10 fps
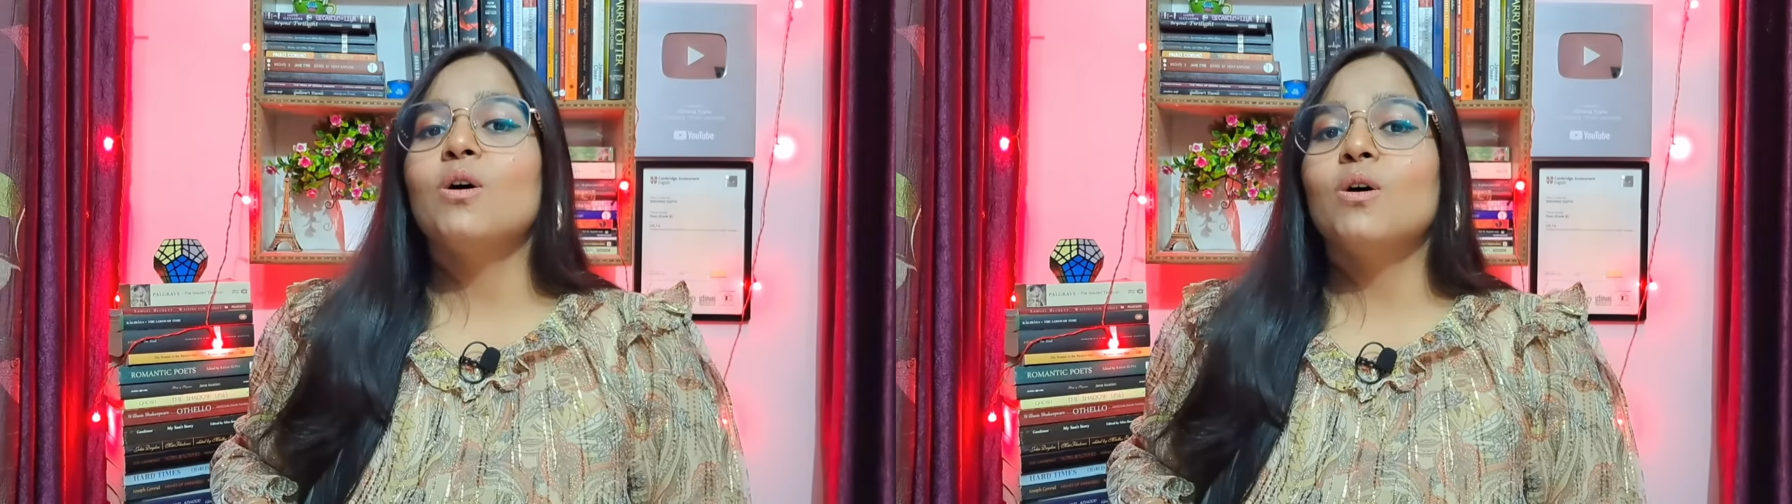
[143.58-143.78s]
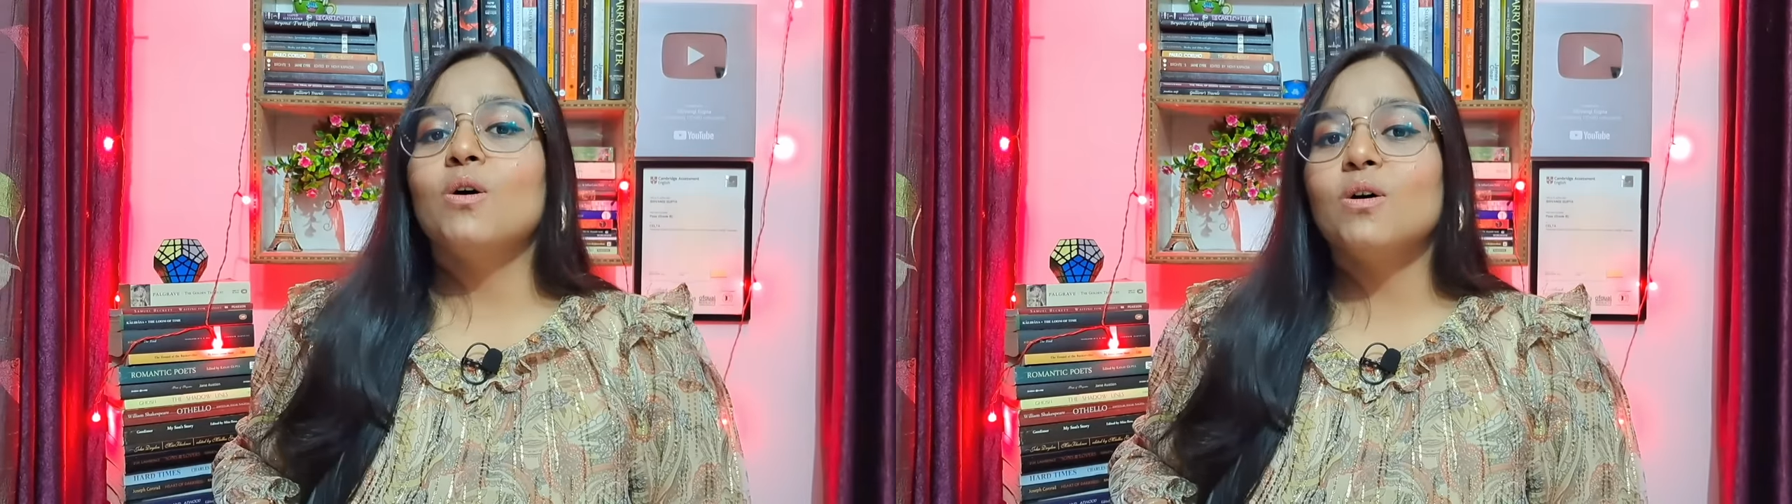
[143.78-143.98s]

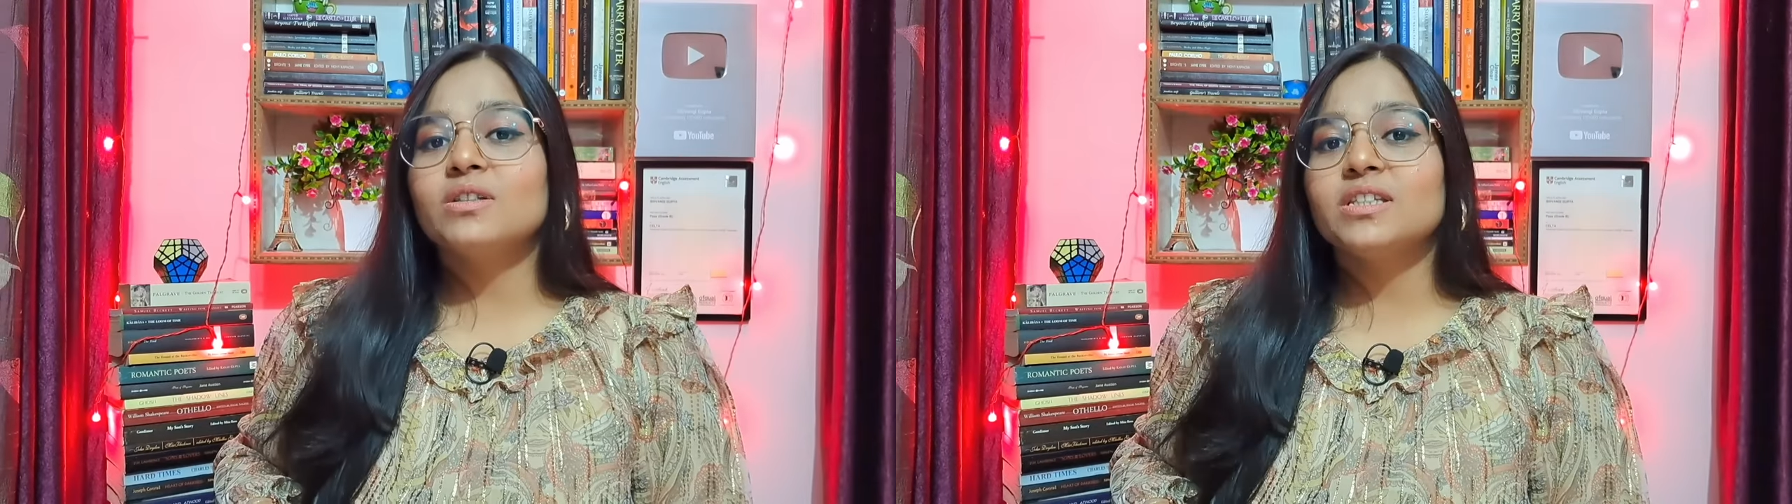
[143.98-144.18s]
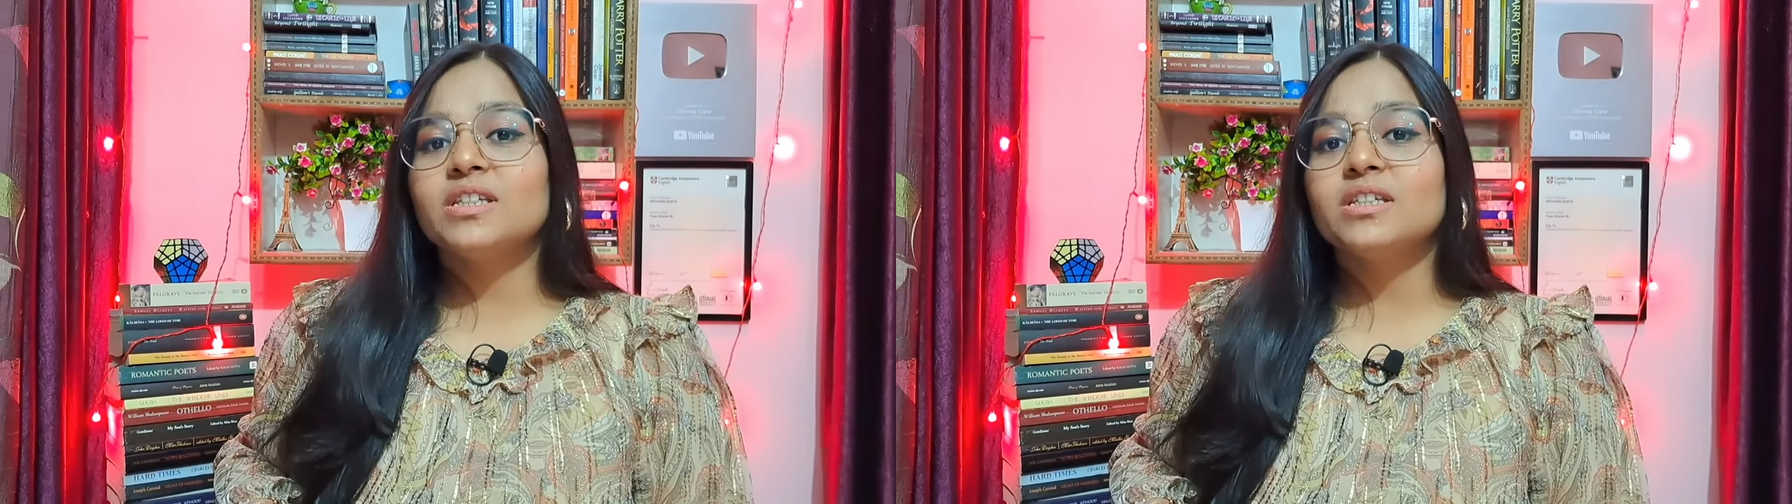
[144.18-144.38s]
on
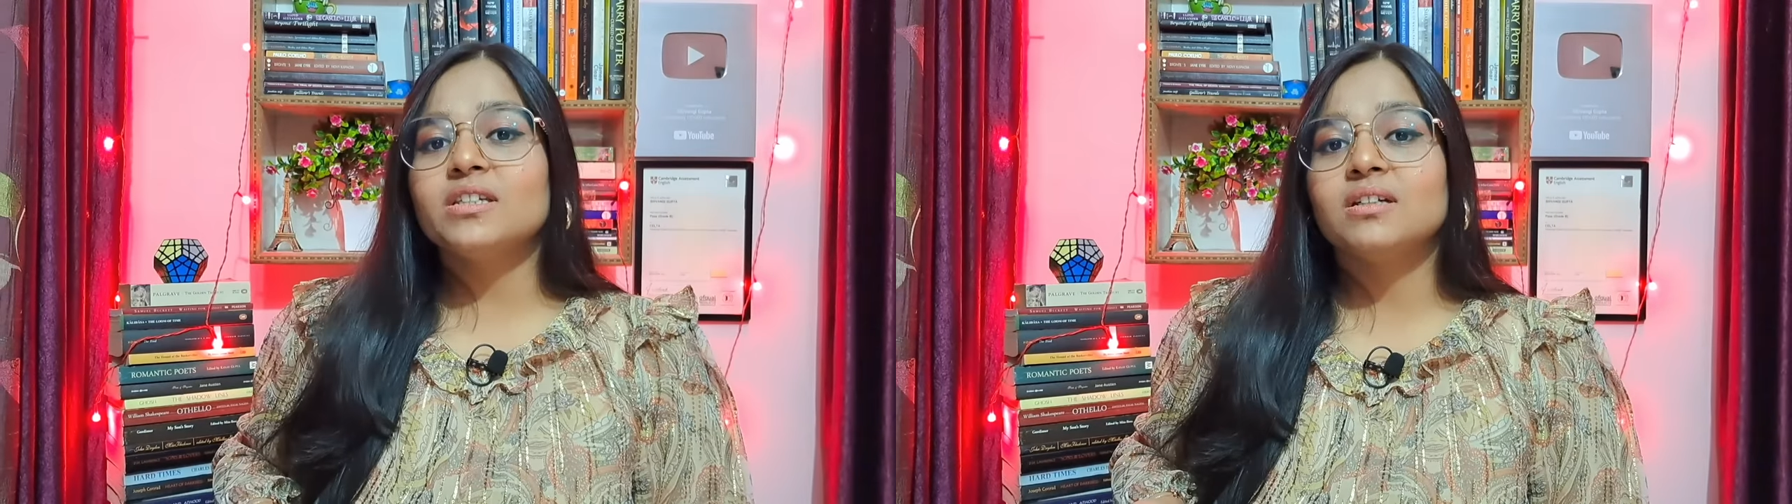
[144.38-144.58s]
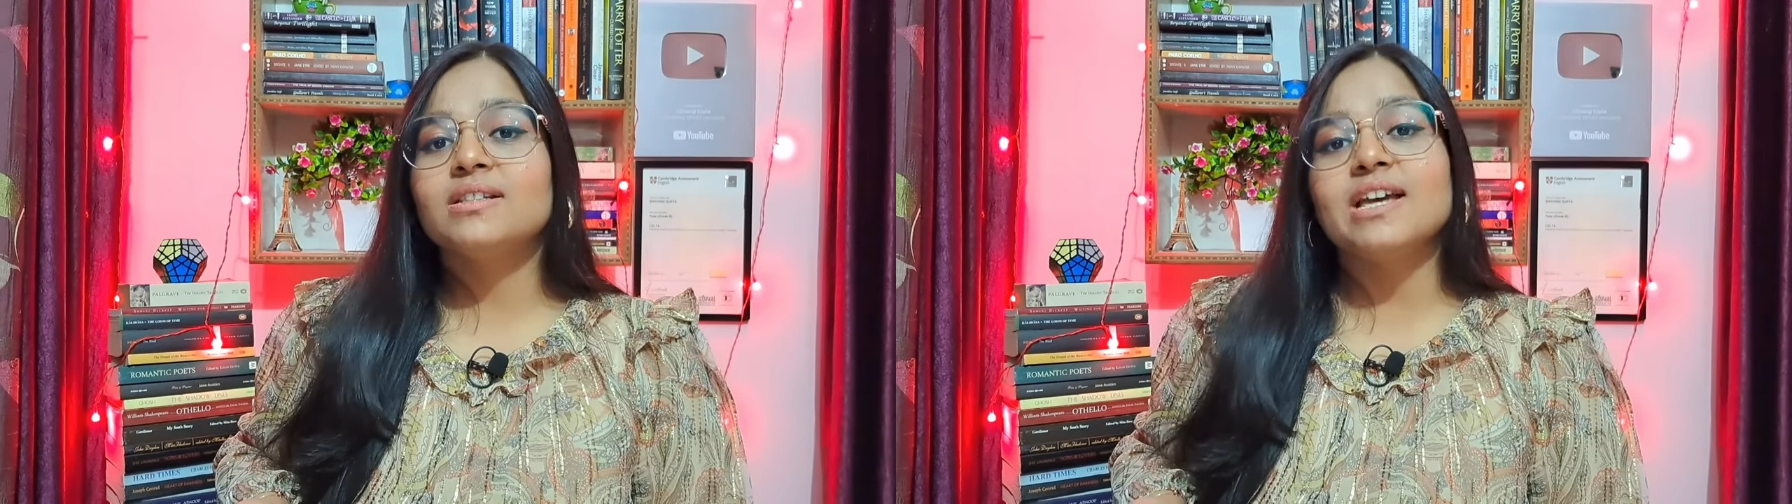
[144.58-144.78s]
the
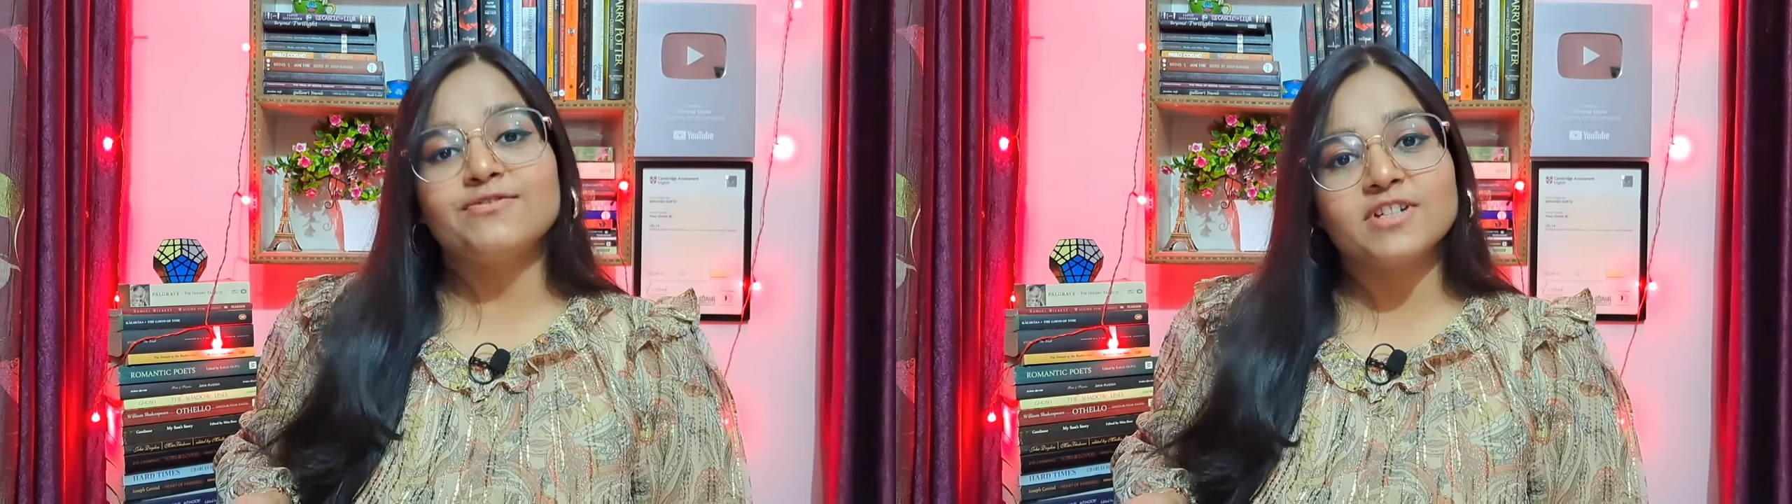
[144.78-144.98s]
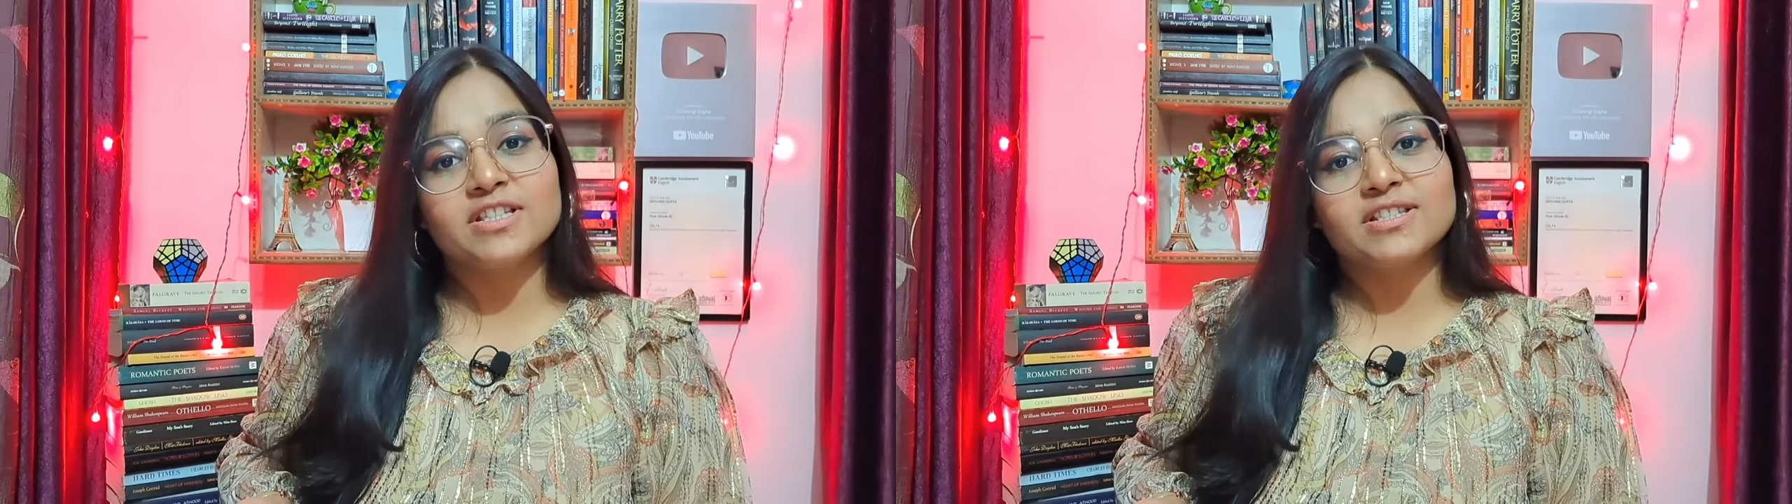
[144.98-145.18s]

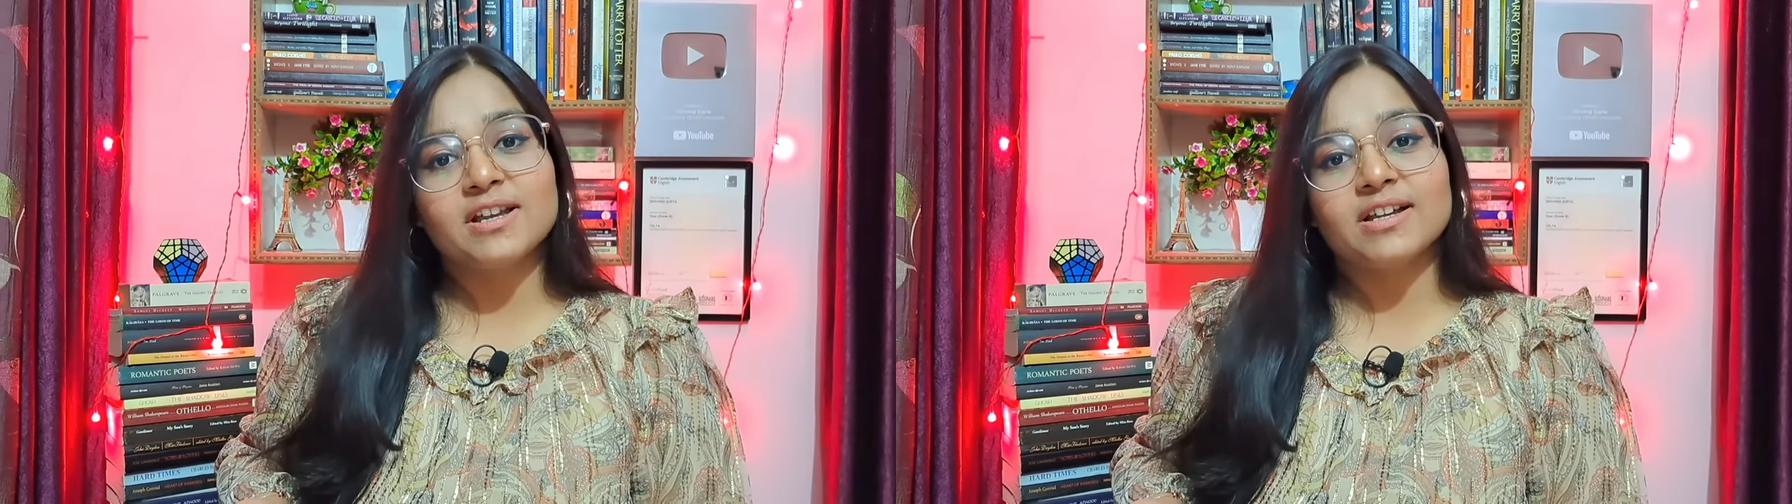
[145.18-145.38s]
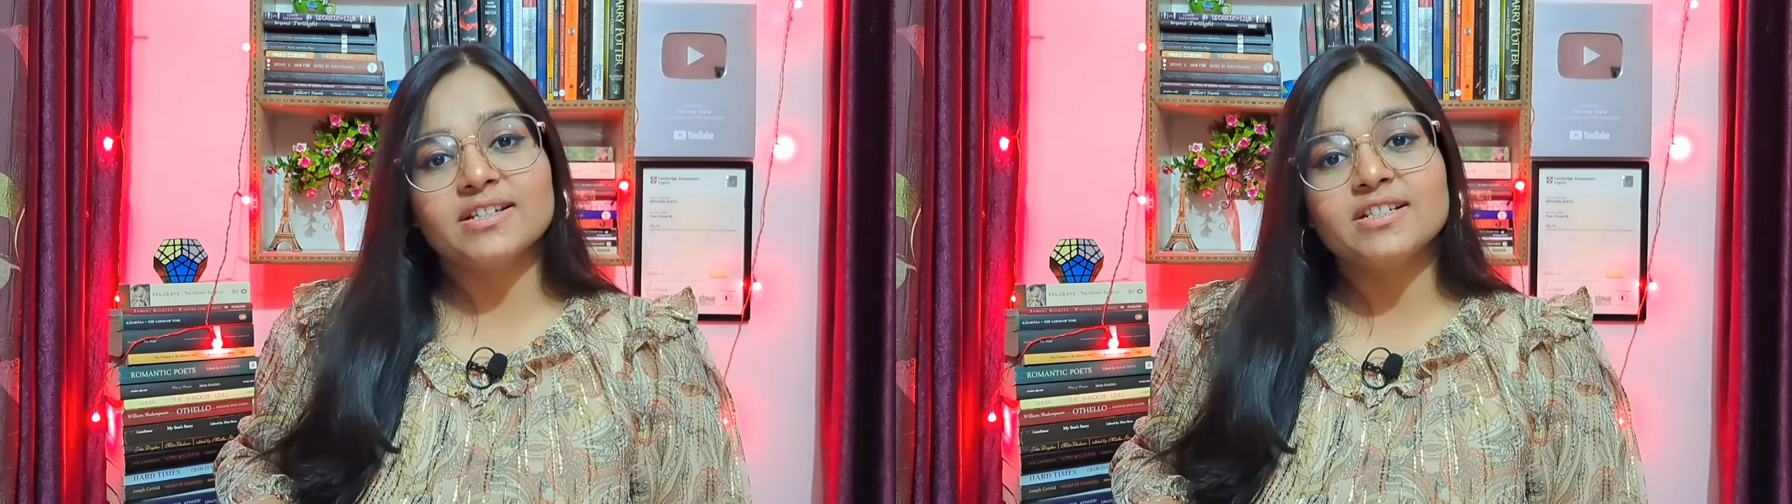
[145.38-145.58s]
left hand
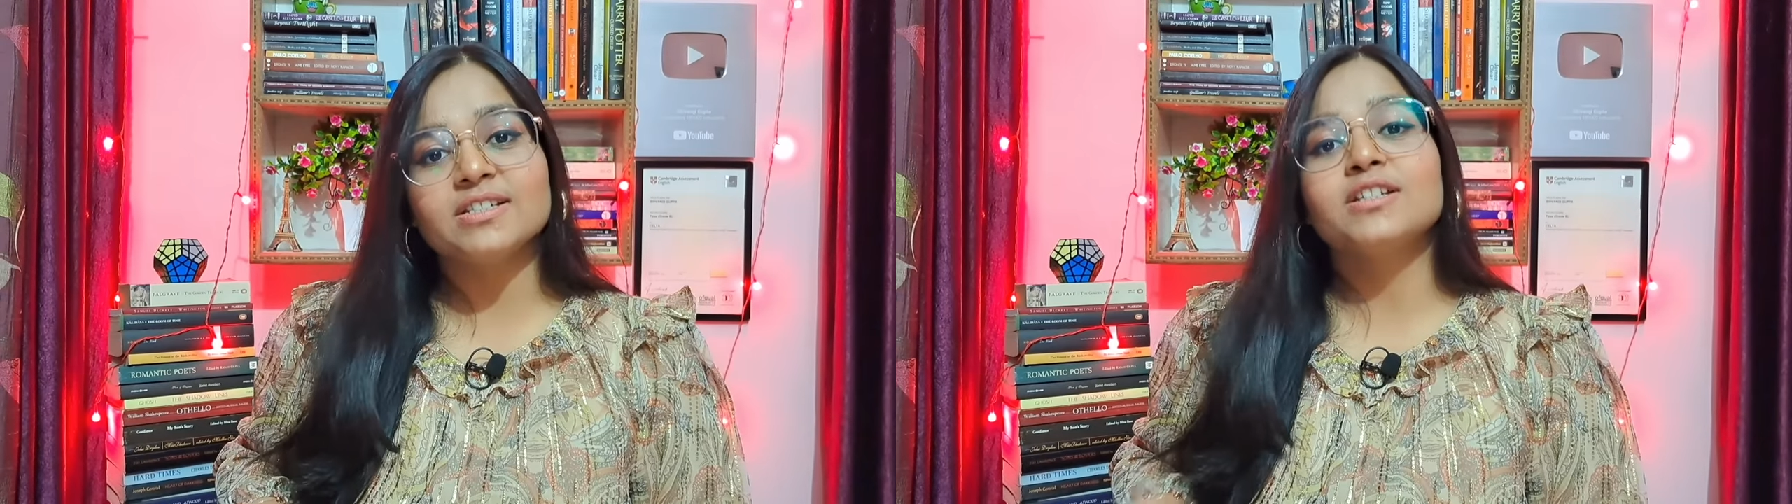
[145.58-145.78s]
side,